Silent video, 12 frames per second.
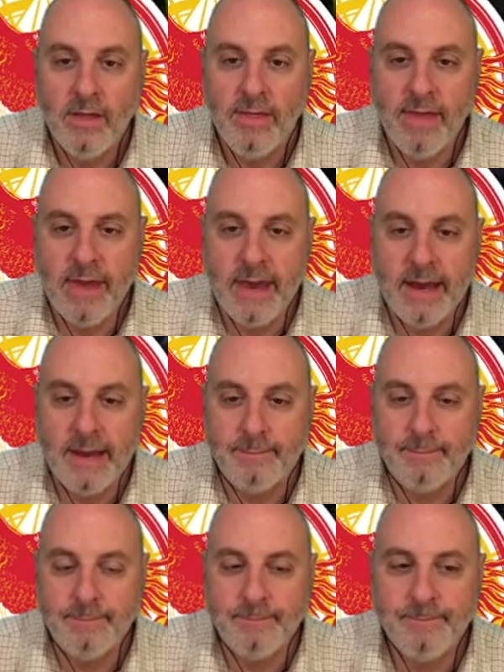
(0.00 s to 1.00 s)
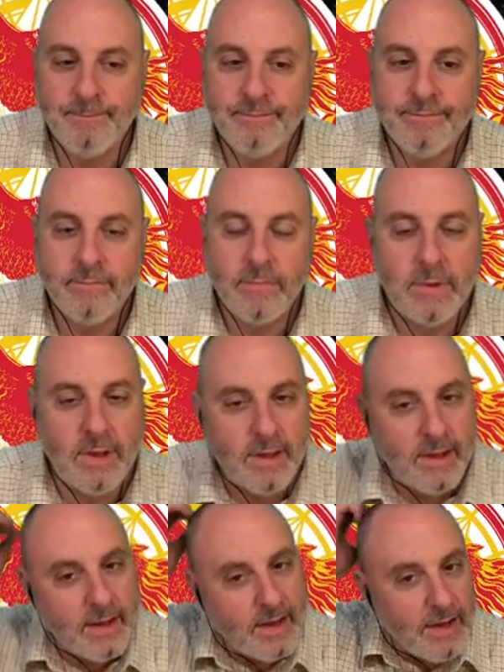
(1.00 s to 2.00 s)
The um,
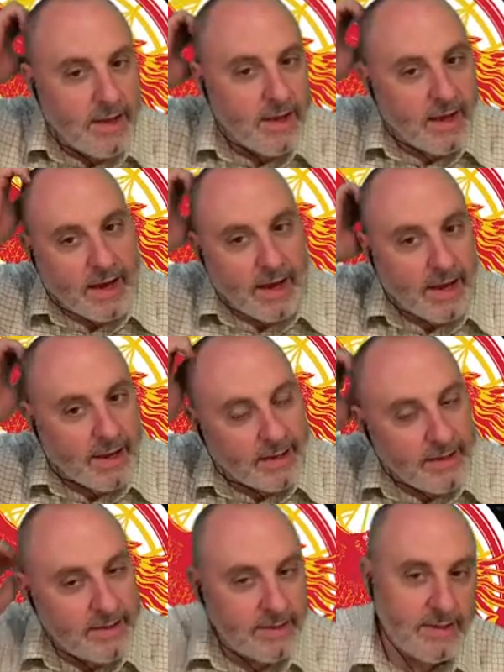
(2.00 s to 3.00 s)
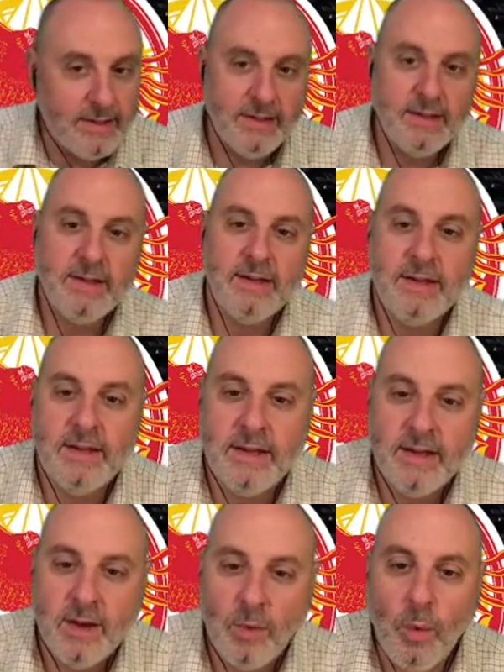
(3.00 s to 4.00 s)
uh,
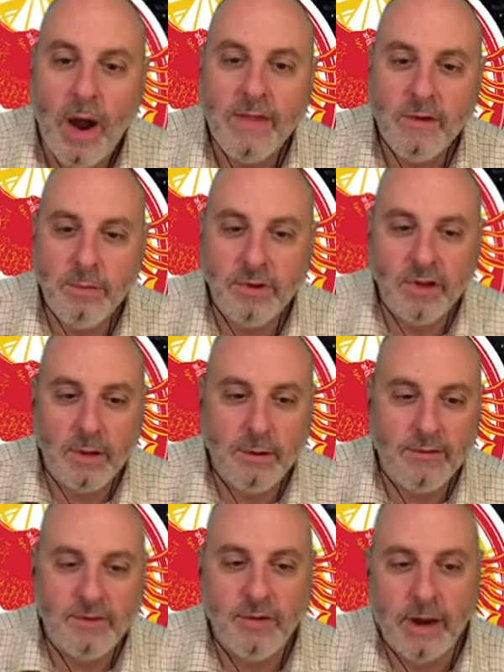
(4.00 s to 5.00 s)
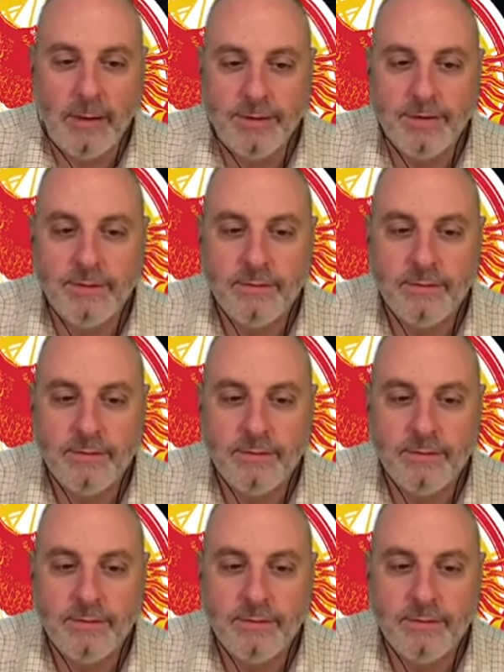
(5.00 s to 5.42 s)
why they're building above ground.